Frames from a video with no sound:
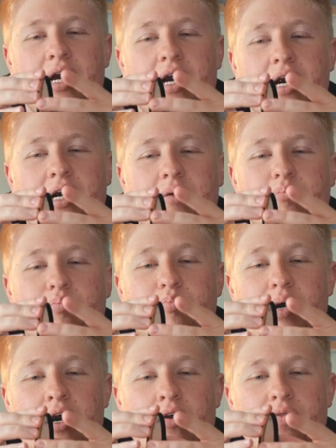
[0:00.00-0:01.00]

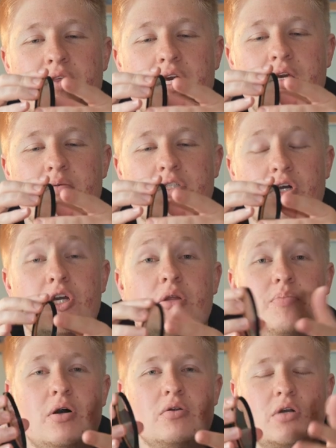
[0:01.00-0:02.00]
but on the
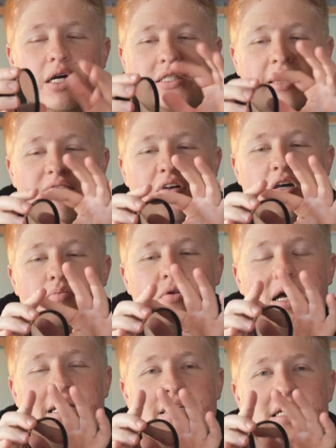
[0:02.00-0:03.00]
circular polarizer and
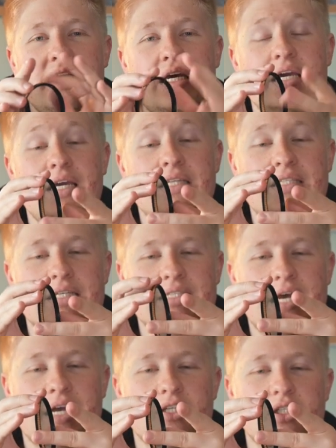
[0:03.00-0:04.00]
variable ND, it
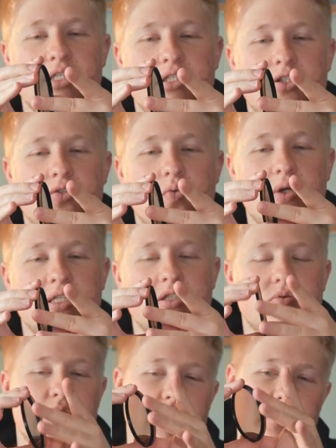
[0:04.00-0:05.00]
does actually
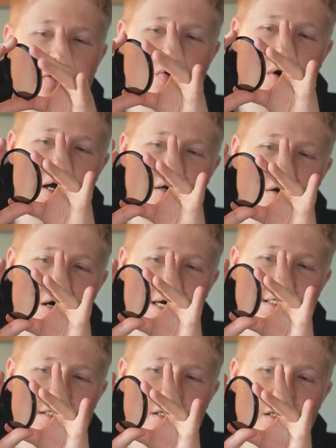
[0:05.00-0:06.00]
twist, which is quite
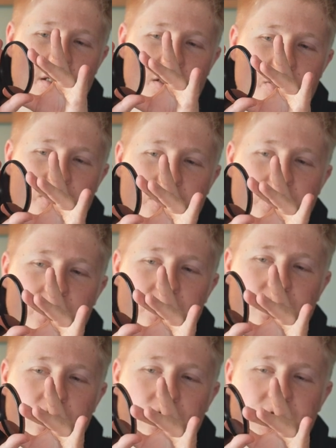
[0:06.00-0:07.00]
nice, so you can
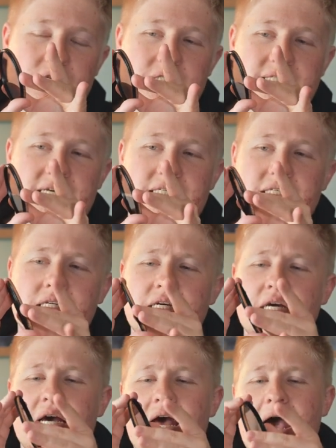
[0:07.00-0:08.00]
control the
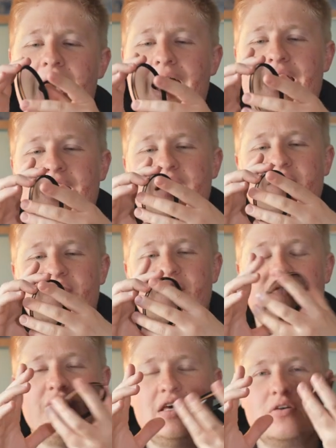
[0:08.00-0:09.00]
intensity. And it
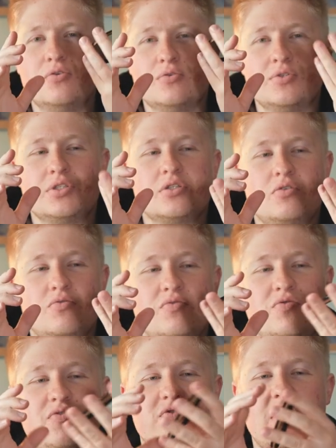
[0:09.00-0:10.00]
feels
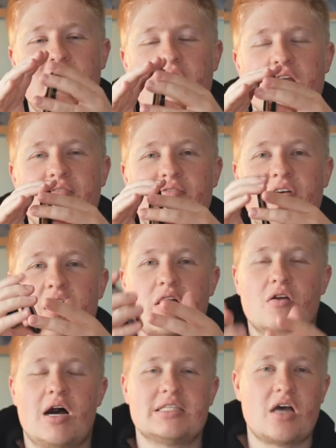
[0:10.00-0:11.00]
very, very
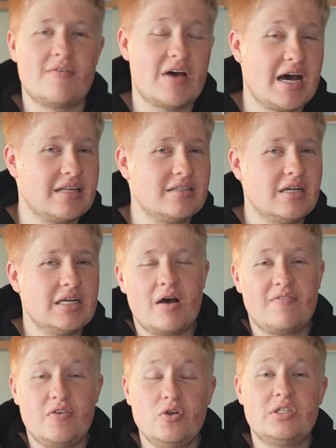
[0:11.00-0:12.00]
nice. I've had
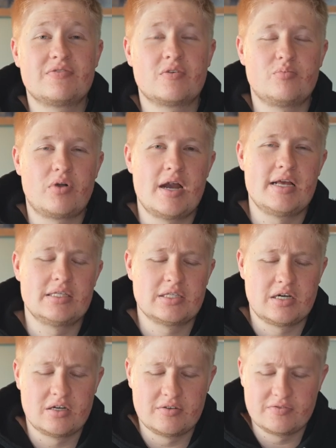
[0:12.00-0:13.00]
a few different brands
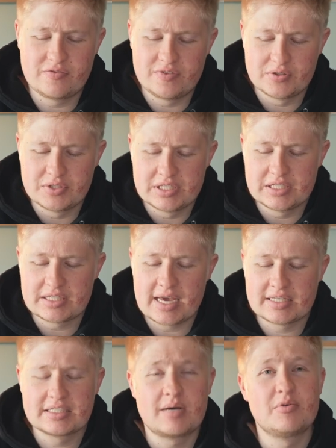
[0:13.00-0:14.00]
of filters,
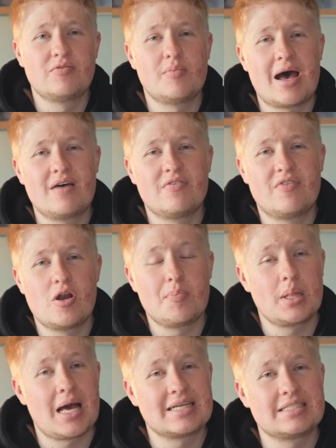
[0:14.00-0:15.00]
and some of them have a very
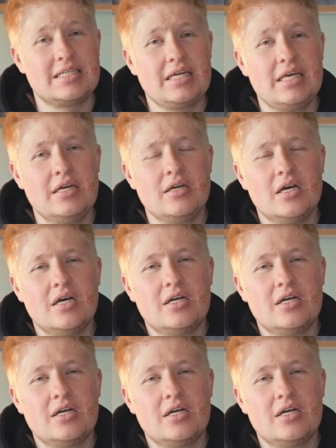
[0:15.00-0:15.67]
plasticky